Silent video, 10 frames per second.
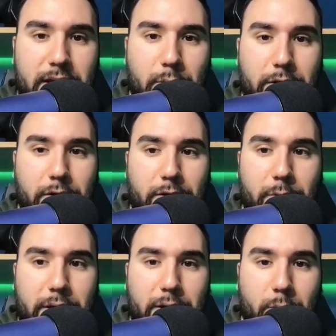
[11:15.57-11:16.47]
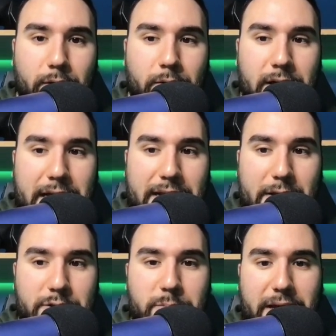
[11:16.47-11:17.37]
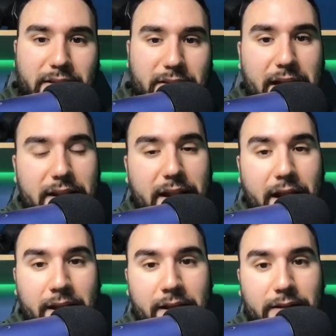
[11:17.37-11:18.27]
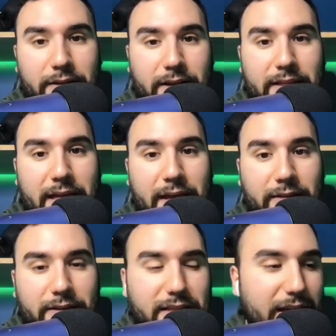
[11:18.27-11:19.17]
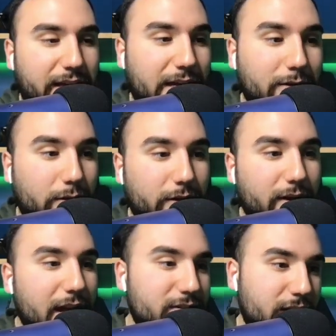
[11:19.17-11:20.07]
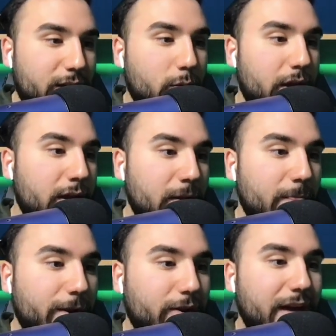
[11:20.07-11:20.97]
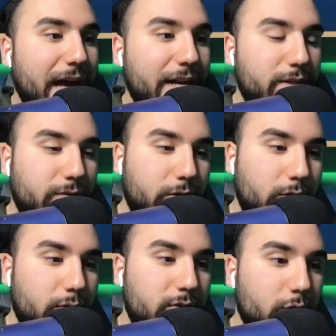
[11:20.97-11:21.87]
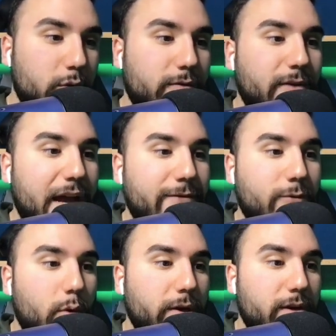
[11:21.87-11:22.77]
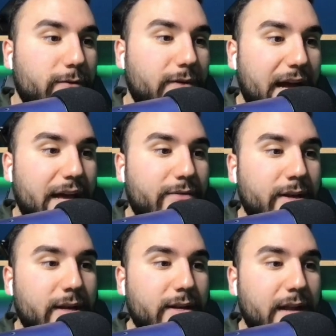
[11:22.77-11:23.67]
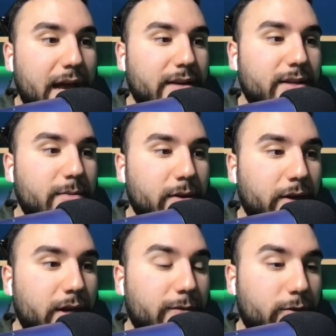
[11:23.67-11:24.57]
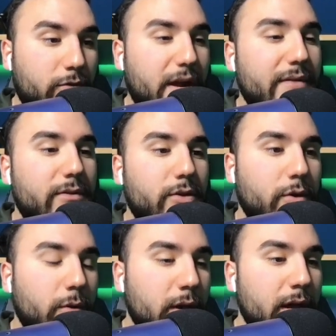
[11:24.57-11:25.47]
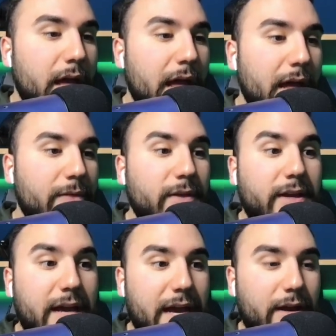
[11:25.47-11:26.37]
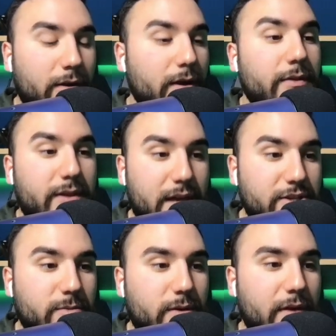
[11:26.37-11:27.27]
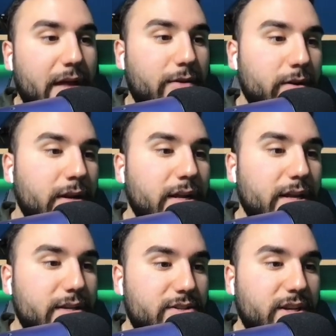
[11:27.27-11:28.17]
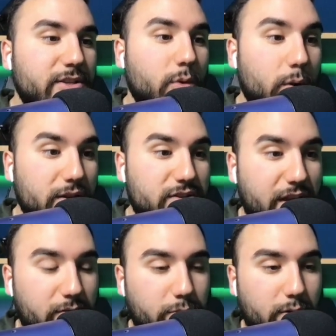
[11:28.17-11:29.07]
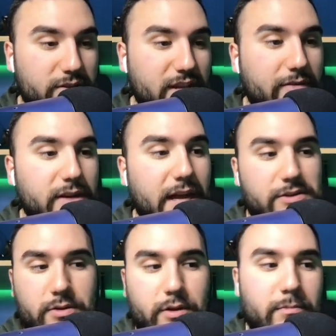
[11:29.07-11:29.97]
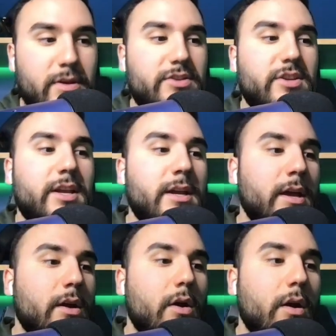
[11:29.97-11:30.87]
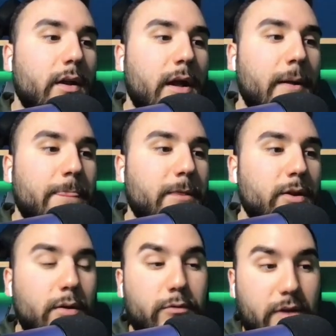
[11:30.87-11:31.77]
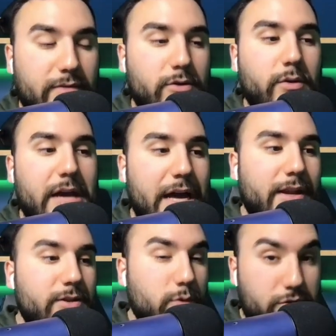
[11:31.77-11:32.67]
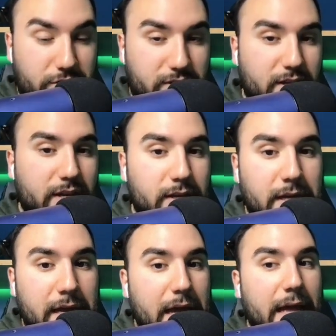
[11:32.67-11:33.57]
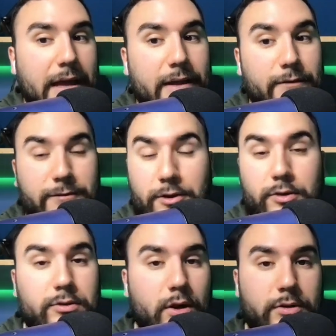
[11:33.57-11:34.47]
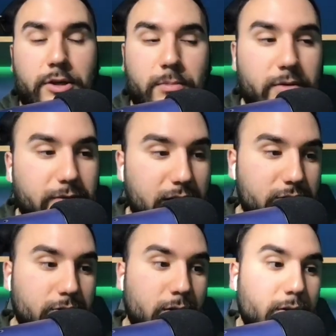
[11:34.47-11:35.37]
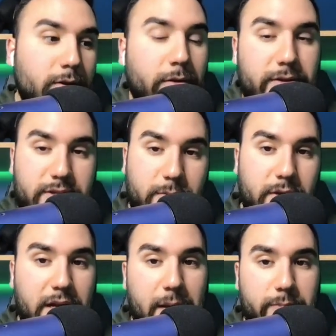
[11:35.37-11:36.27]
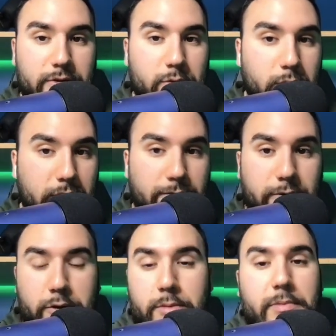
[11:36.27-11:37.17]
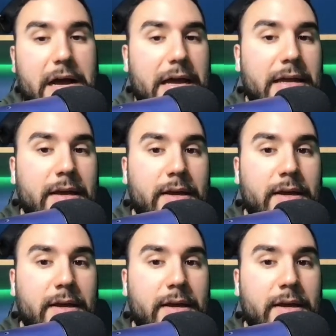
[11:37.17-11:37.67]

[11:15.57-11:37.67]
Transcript: It went all the way to 109. Now it's back to 99. Look at that. Look at that candle there, guys. Anyway, their guidance for Q2 is 540 to 590 million for revenue, and the guy or uh, the estimate rather is 627.79. So they're missing on um, you know revenue guidance, which is key. And if you're a long-term investor, you know this could be an opportunity for you to buy